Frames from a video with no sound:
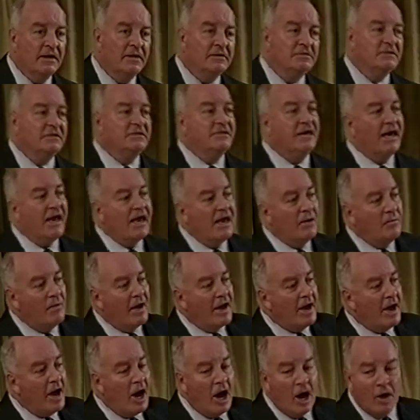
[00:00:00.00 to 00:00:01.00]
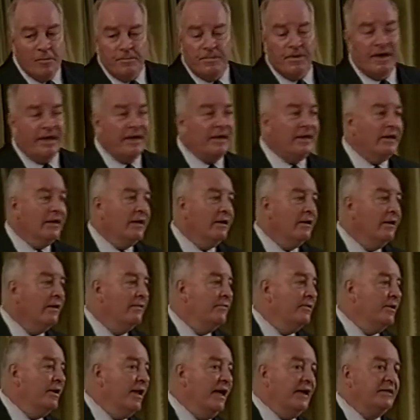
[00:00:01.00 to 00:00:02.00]
Today, we're hoping
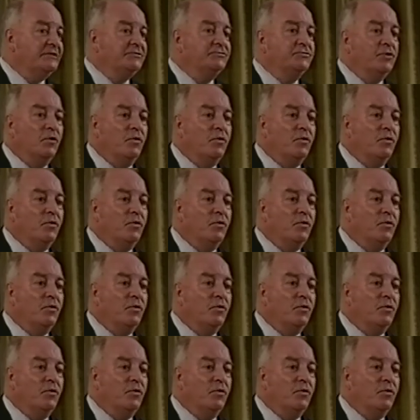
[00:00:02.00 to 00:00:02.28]
the next